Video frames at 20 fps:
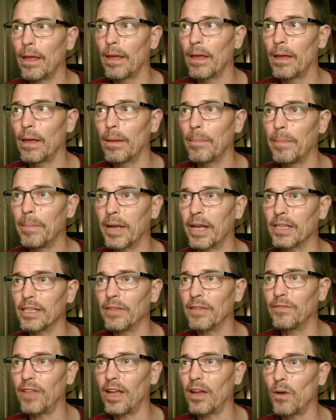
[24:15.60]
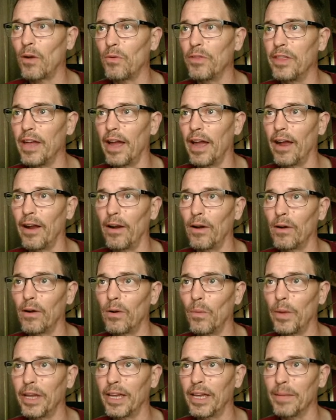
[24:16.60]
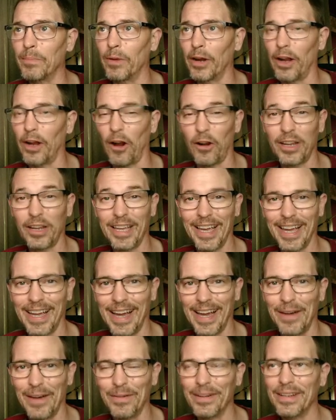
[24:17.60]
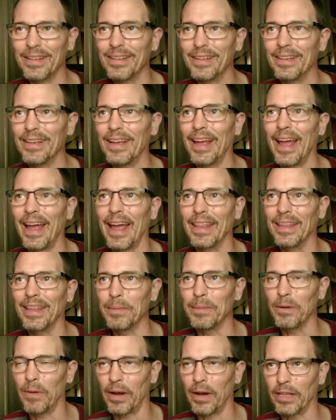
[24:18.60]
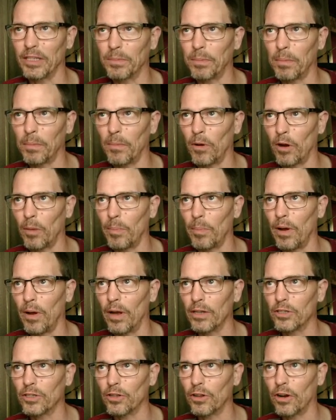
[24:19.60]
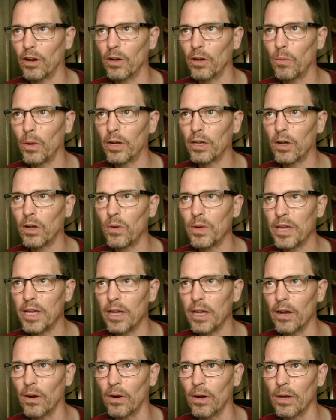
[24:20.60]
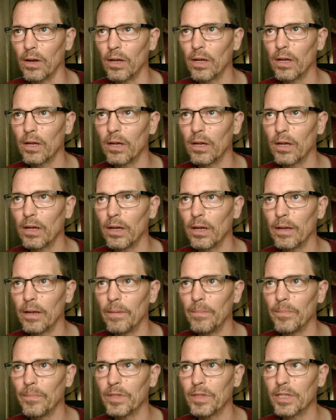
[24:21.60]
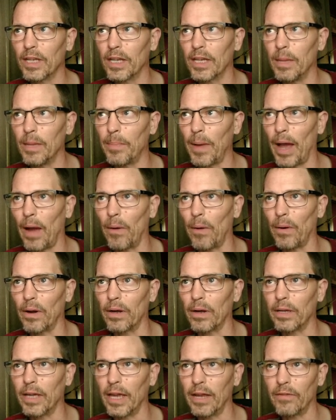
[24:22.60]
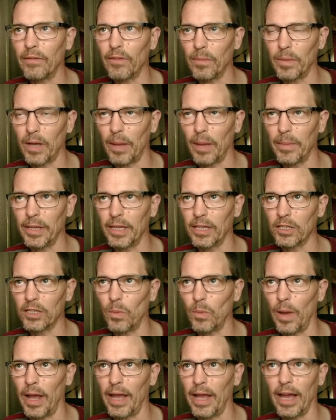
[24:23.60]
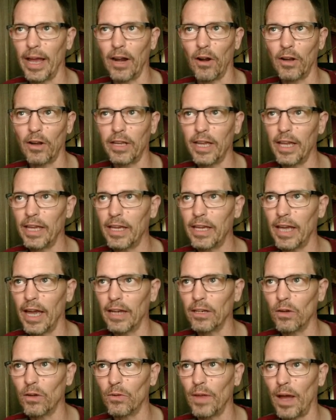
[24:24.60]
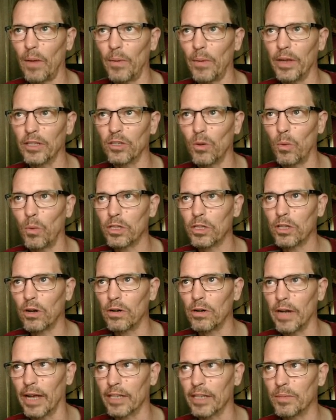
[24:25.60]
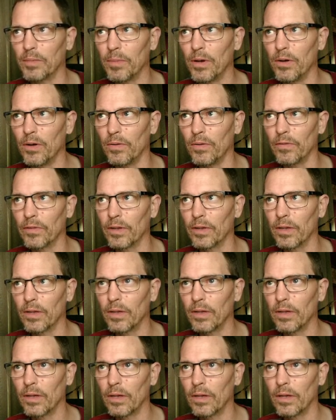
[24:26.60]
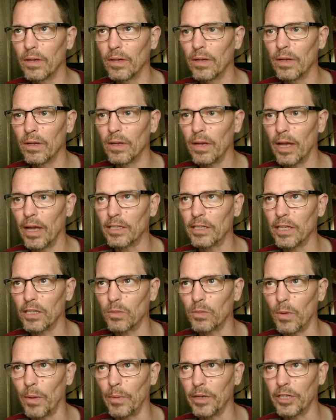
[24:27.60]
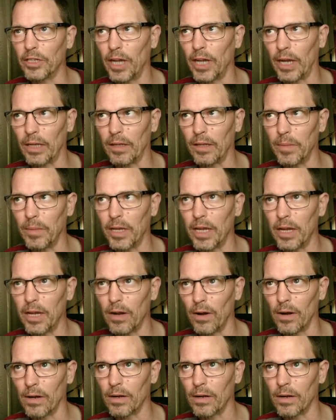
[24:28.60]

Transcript: Because if they go there, we can bring our king out and then be ready to promote our pawn. So they're going to want to go here to keep our king from coming this way, and our king can't go that way, so what's our next move? It says we would check them here.